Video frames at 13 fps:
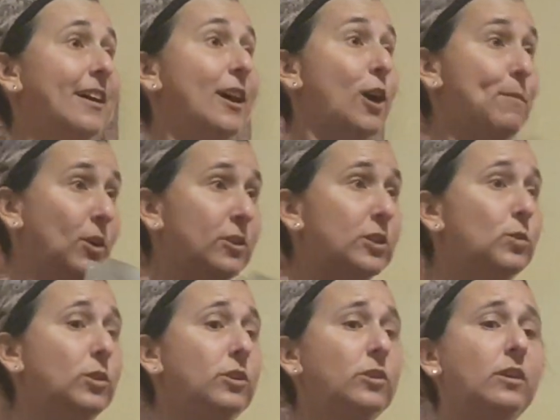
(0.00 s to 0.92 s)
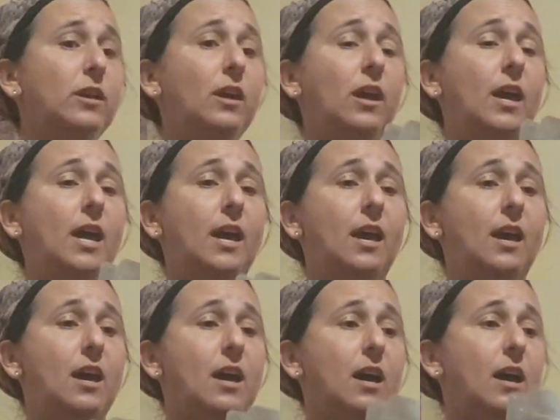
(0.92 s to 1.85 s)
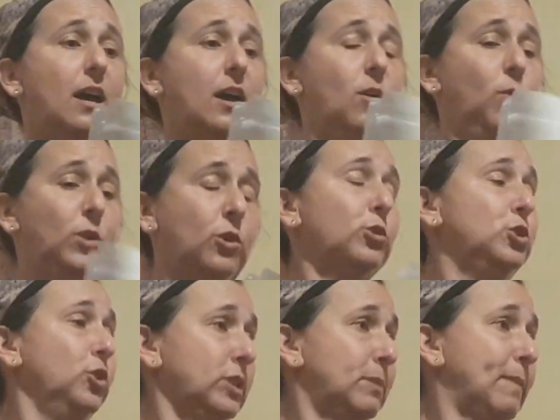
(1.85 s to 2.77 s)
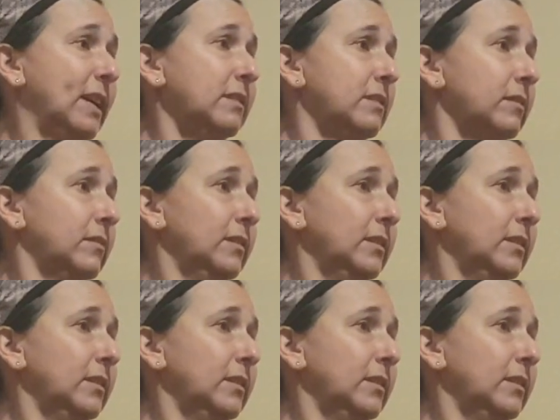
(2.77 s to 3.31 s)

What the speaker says: I'll be honest with you, with all due respect,